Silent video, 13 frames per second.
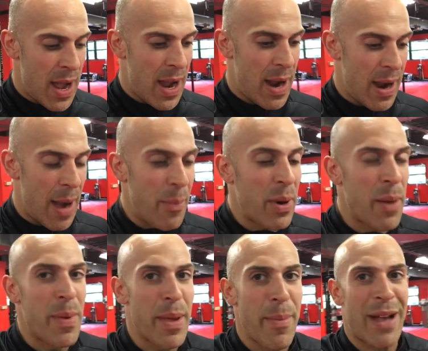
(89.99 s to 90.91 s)
I'm gonna
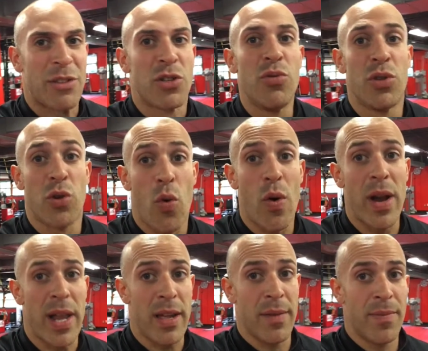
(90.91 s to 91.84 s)
be about
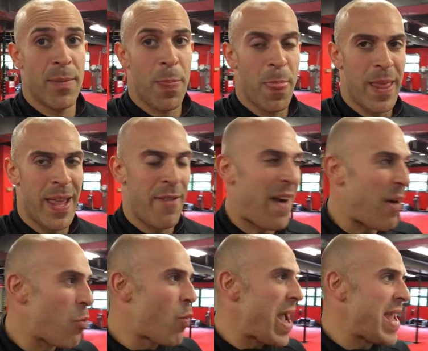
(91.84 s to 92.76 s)
220. If I
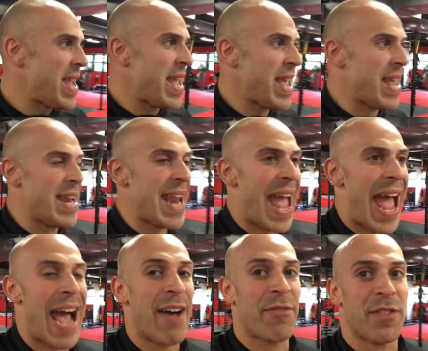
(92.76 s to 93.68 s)
weigh in
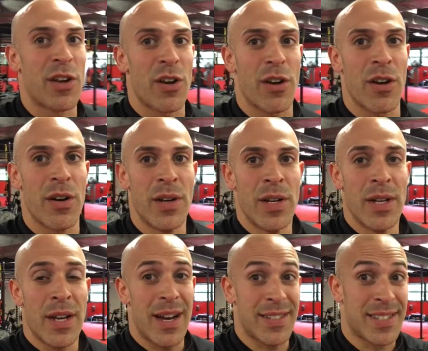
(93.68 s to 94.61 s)
after
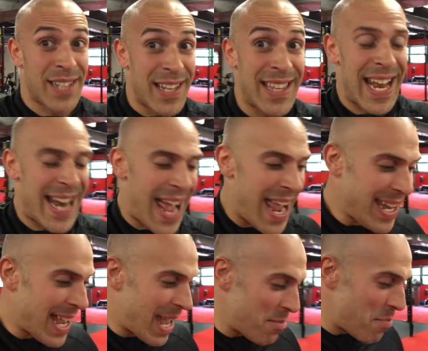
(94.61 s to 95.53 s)
a Sunday
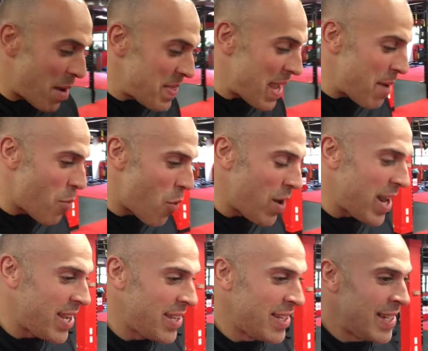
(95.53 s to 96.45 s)
night on Monday
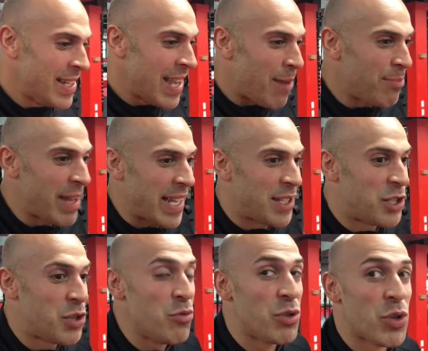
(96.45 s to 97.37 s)
morning, I'm like
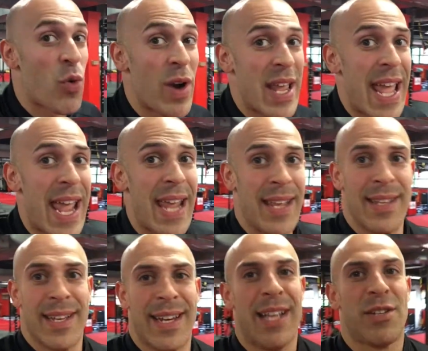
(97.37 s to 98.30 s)

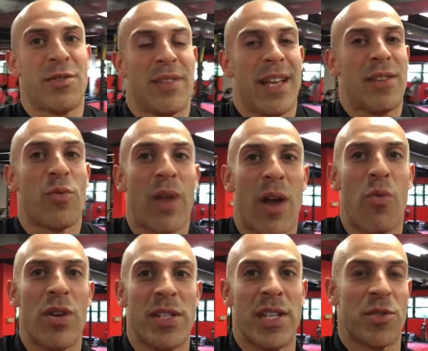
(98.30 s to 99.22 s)
228, and that's what I
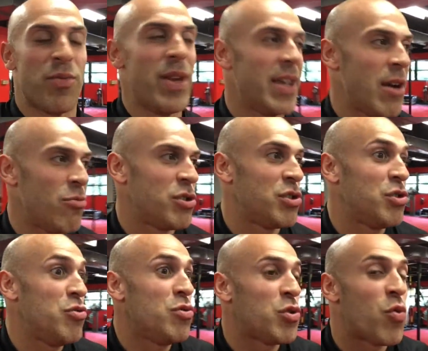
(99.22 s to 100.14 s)
was this week. I was
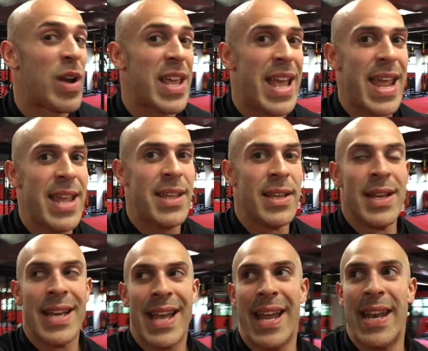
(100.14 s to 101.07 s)
228,
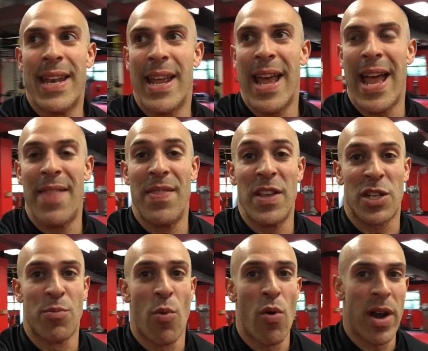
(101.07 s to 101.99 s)
and
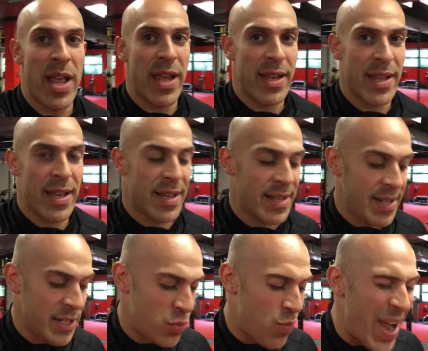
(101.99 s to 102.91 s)
this morning
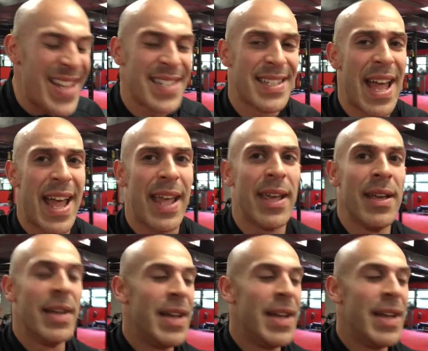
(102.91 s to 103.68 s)
is Wednesday.